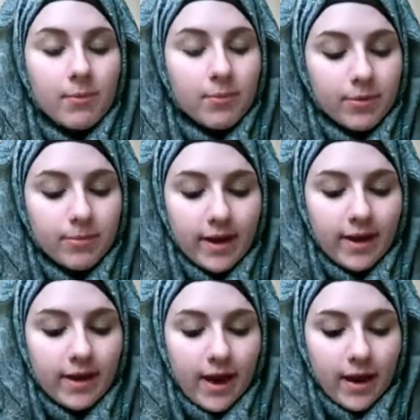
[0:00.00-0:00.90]
up with
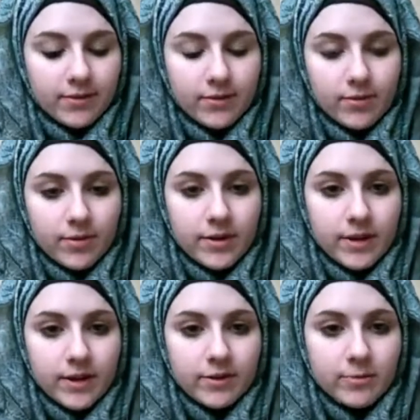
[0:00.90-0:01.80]
my ex of 3
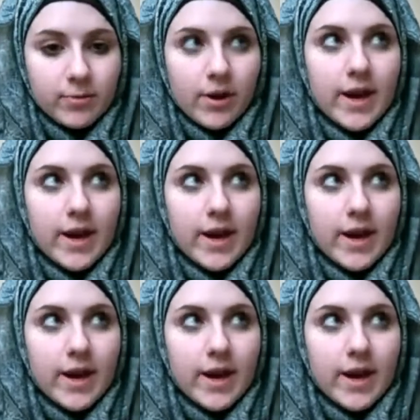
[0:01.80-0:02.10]
years.